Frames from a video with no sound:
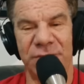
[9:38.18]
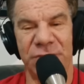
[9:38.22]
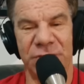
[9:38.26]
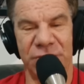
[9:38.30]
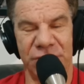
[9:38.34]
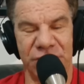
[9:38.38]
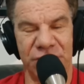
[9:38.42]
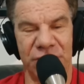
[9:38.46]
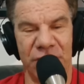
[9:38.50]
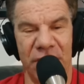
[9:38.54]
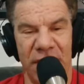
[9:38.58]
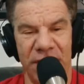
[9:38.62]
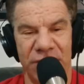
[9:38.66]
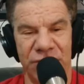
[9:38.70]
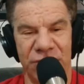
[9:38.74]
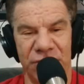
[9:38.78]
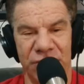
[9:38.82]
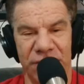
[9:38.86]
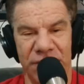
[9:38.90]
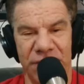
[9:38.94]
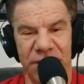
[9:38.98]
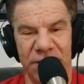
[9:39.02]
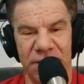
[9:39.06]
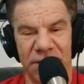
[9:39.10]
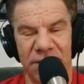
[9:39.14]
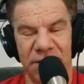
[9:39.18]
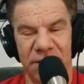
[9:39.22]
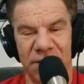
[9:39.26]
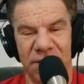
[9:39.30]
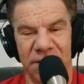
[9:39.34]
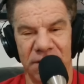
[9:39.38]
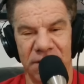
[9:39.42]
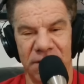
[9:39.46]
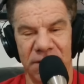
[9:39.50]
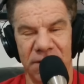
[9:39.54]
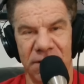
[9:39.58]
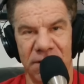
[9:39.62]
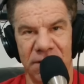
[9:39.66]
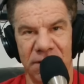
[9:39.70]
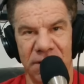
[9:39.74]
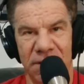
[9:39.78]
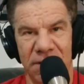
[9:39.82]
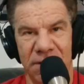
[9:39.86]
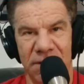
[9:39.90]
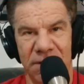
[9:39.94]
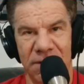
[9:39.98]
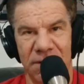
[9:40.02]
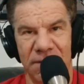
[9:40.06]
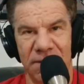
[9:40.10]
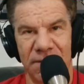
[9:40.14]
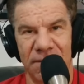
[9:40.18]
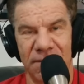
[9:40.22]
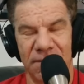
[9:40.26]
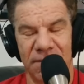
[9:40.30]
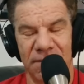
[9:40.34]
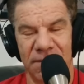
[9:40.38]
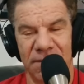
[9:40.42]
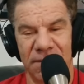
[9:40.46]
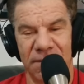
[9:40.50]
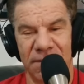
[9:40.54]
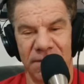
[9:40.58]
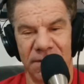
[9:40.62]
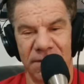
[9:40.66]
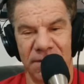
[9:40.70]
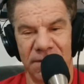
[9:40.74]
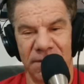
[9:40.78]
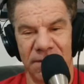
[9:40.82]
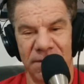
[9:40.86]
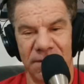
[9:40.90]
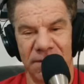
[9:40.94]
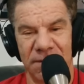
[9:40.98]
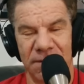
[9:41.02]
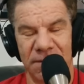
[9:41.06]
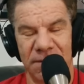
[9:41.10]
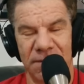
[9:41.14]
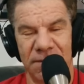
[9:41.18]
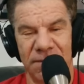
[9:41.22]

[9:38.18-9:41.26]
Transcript: half-sister, actually. We had a